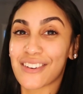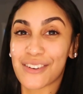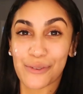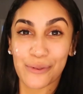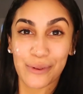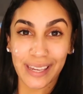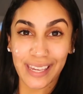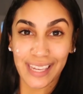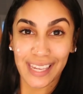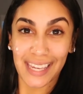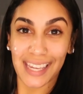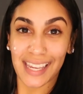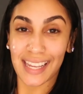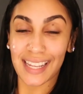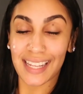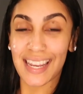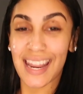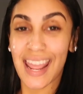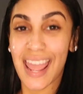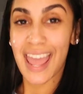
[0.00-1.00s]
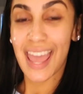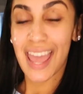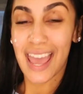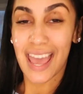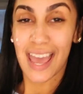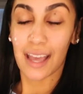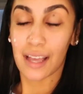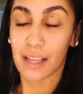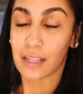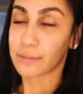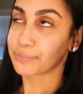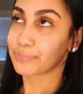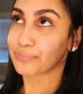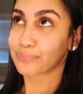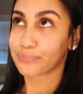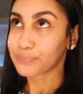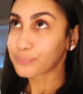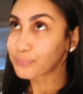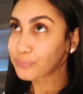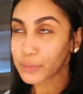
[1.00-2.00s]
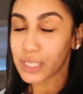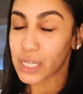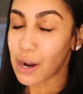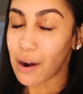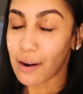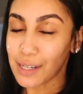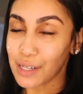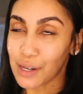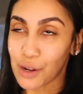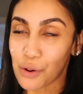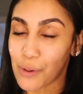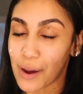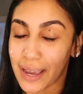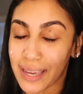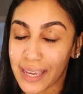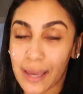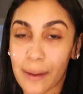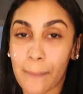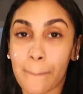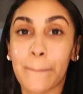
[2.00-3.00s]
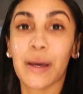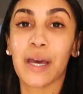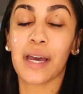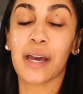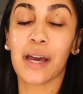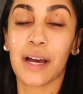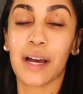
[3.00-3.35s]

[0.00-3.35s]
Queen. You already know who I am, but